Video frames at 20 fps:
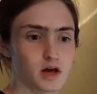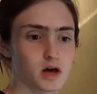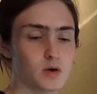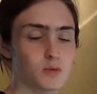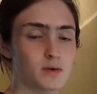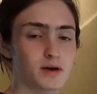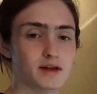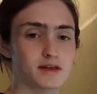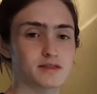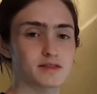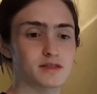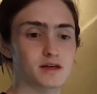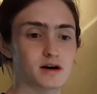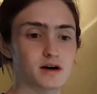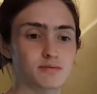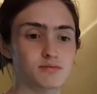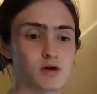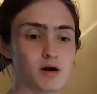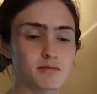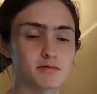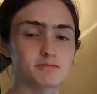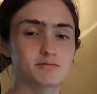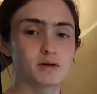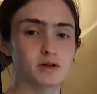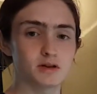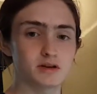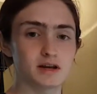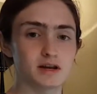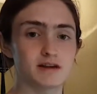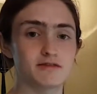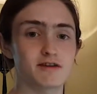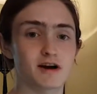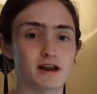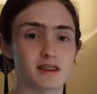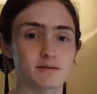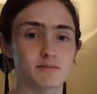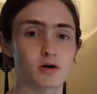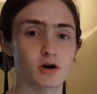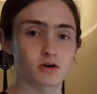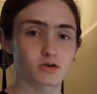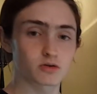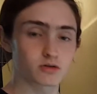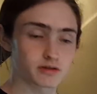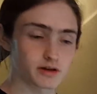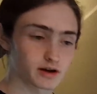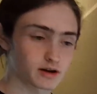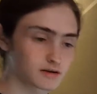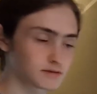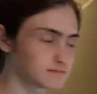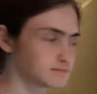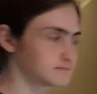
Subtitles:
we get the probability of finding the particle there.